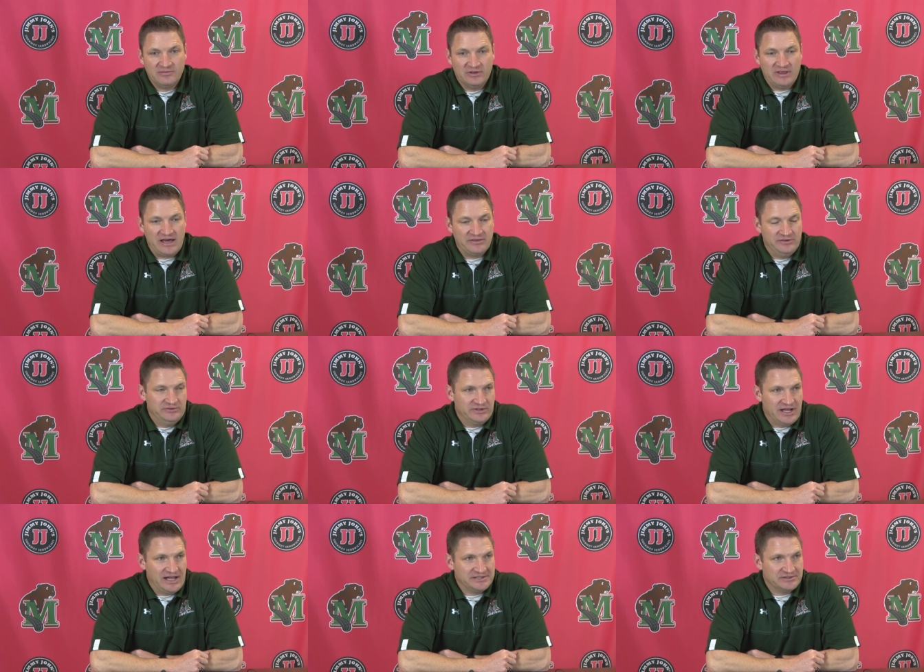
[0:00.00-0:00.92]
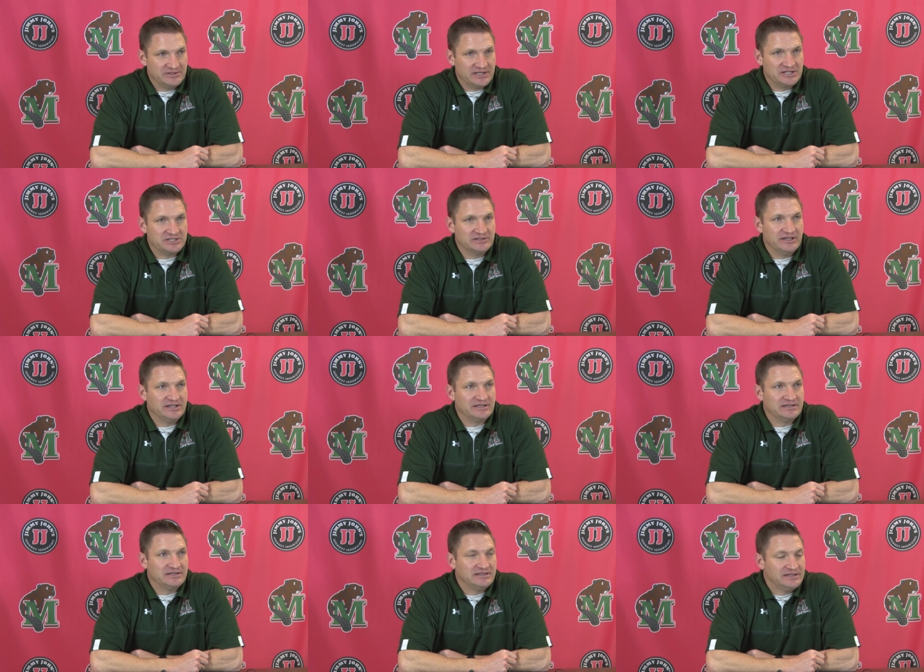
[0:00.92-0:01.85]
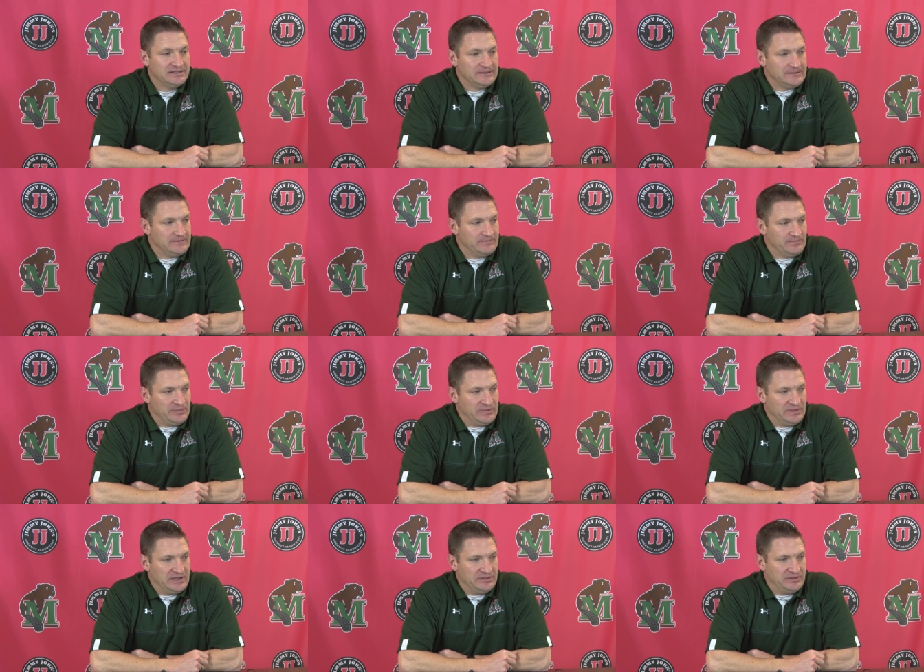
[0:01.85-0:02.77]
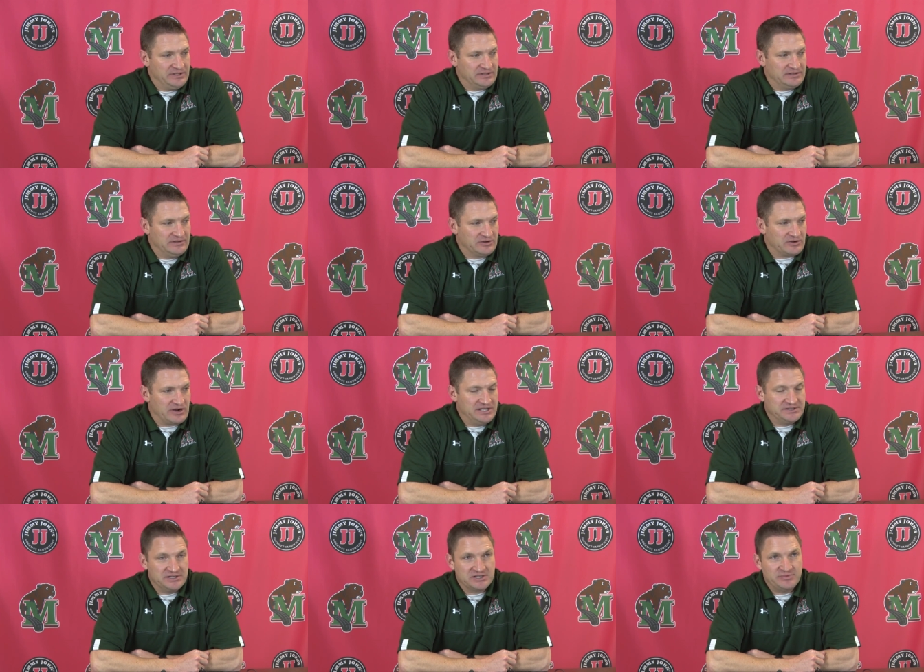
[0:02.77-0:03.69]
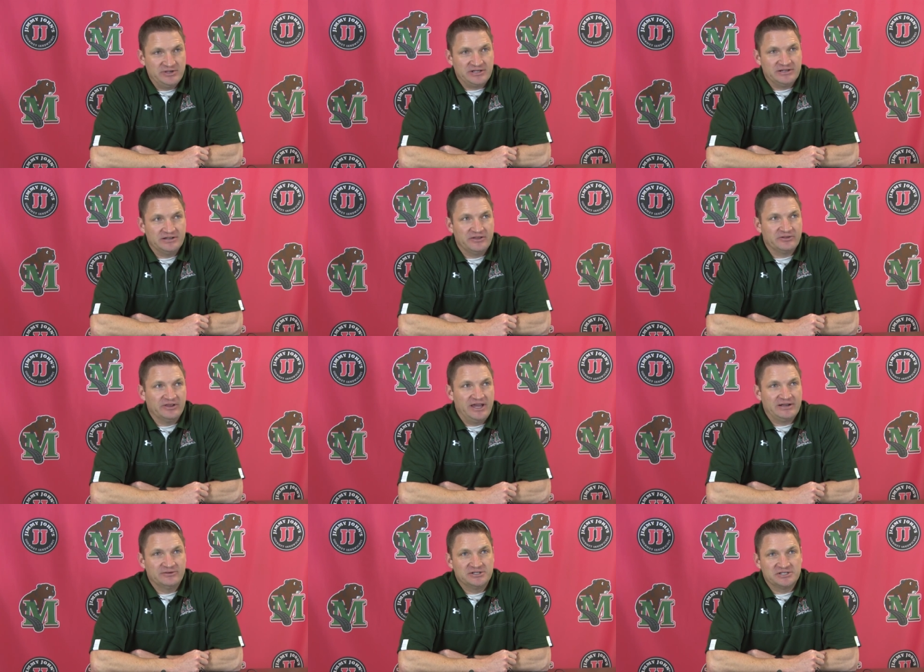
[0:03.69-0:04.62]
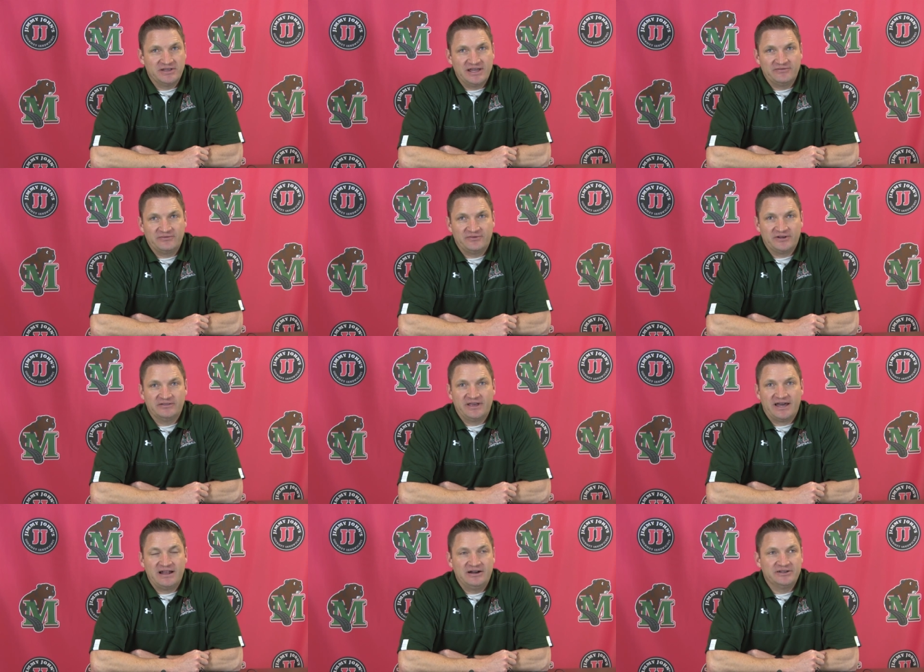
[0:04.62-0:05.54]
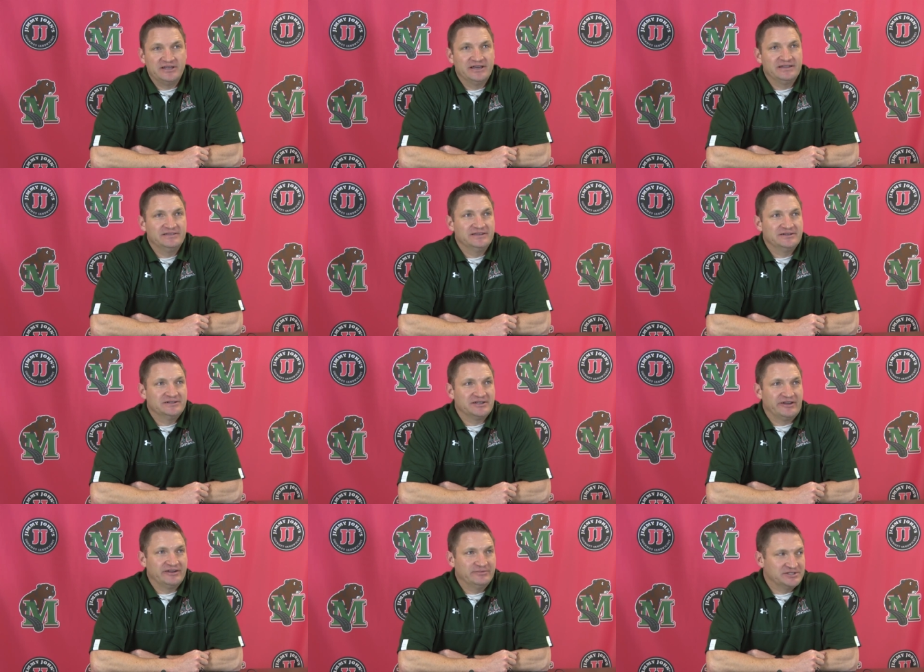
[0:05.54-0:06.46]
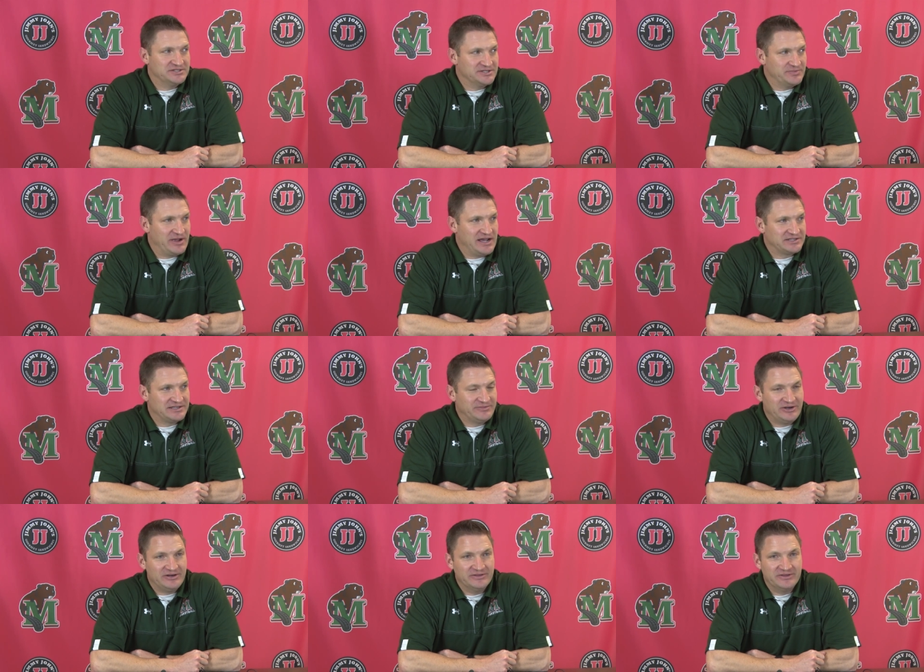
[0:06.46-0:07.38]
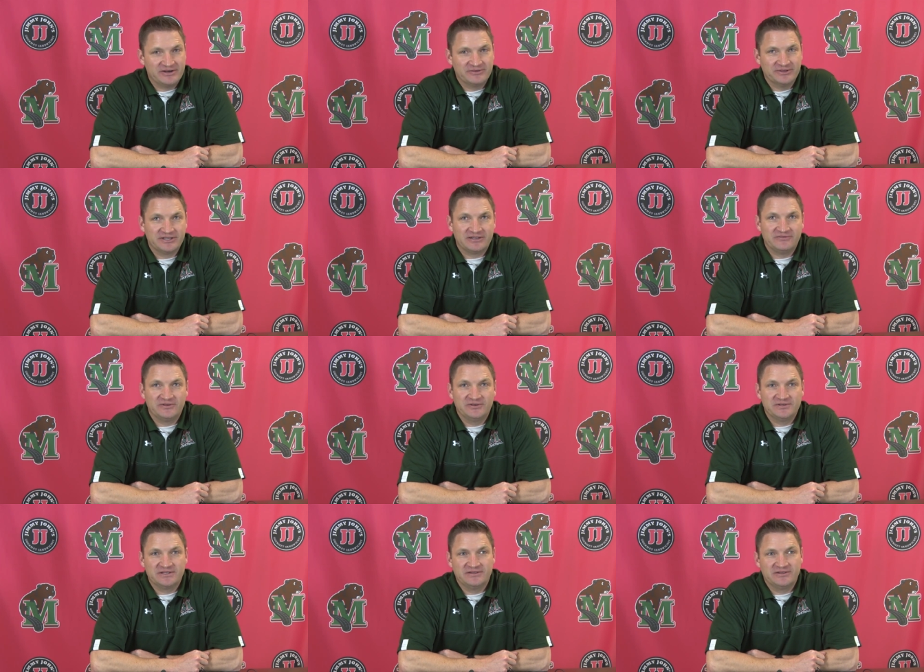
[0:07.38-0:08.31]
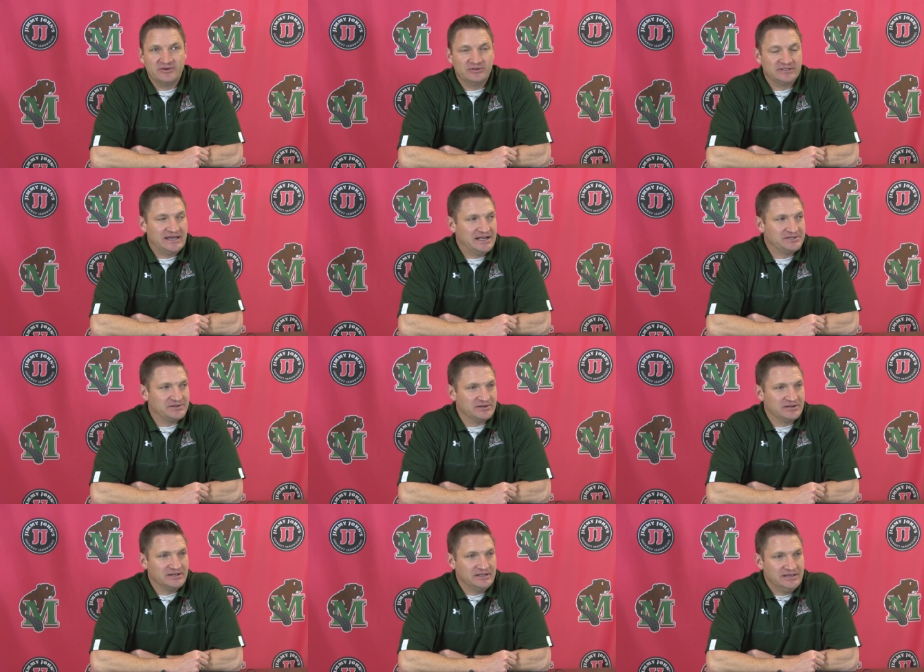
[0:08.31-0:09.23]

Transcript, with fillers: a lot of the new guys look at you like they think you're crazy. You're speaking another language, and they haven't figured that out yet. And then you're telling them it's just basketball, and they're really confused. And then the old guys are